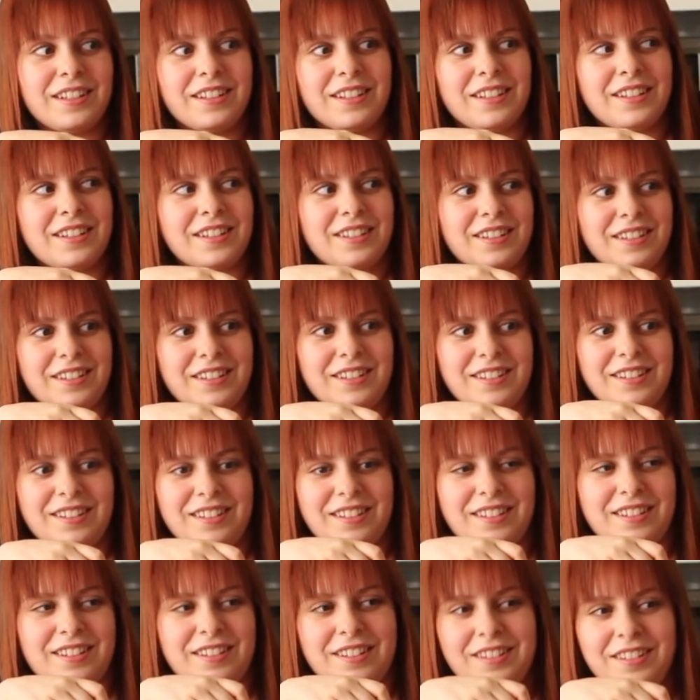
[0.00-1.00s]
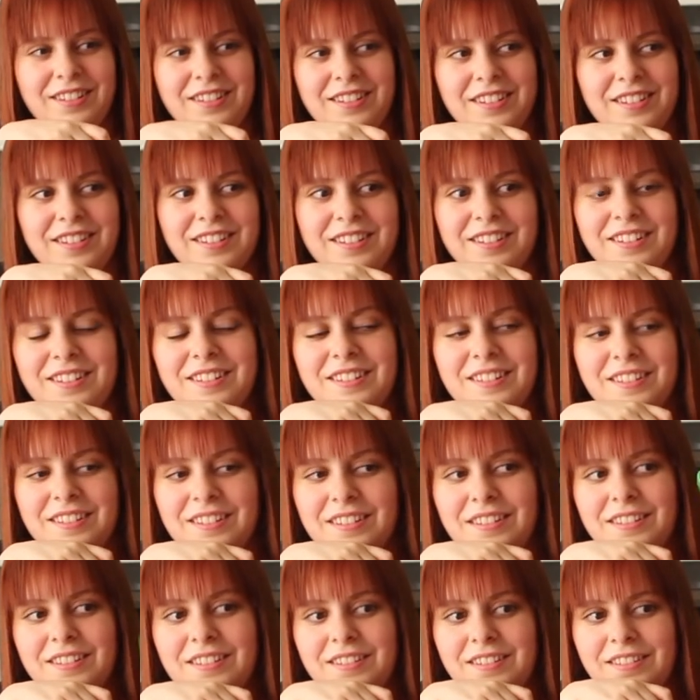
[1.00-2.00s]

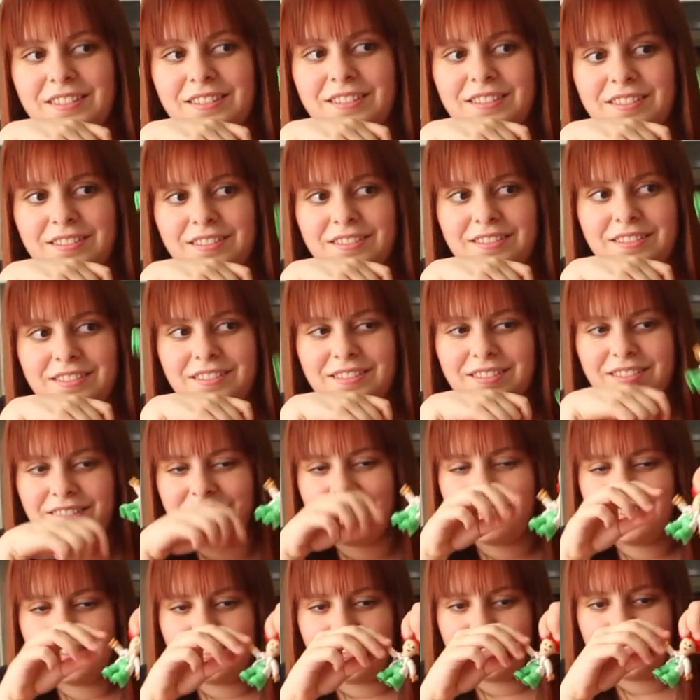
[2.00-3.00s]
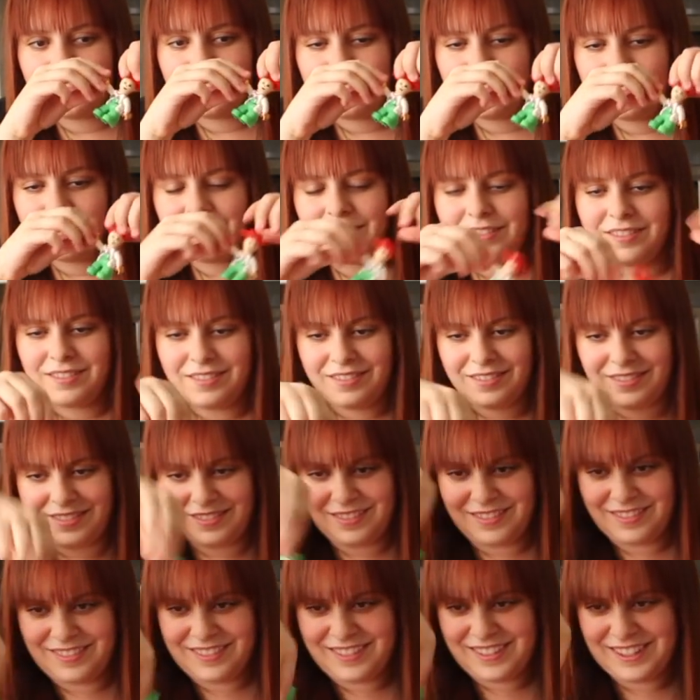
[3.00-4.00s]

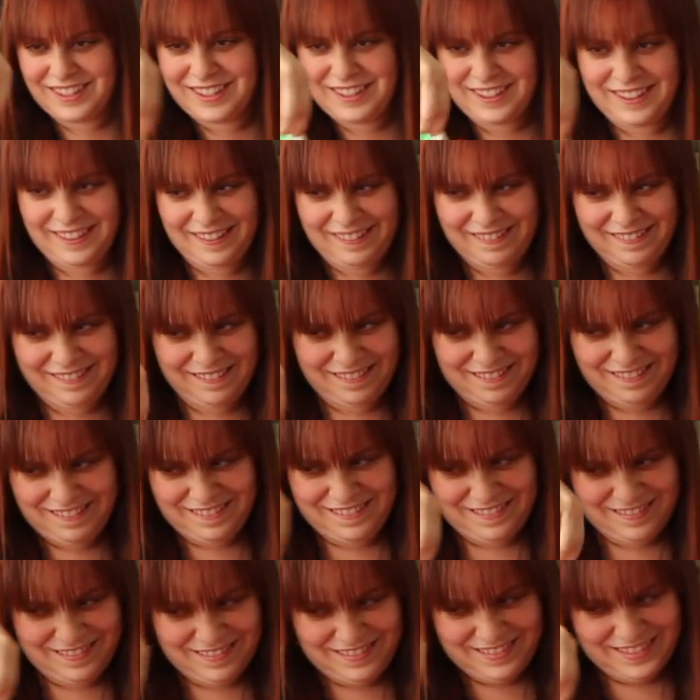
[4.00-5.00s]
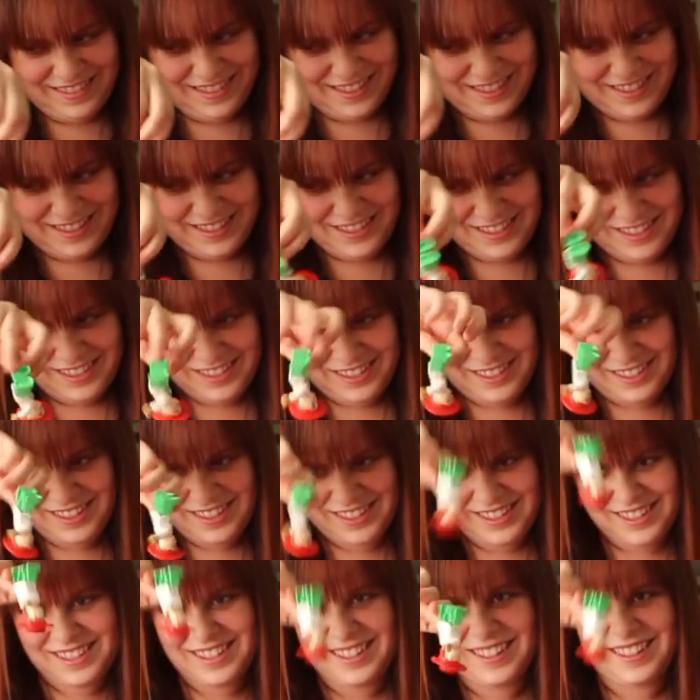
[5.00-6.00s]

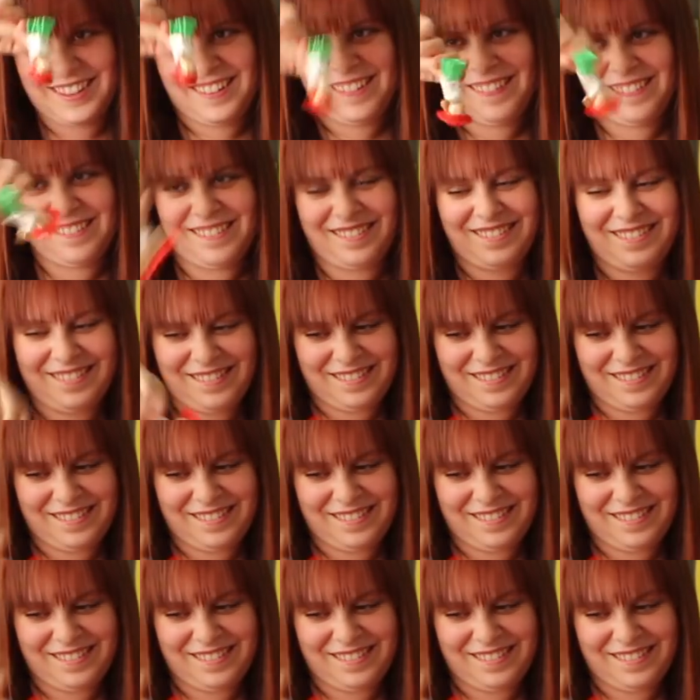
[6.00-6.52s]
(silence)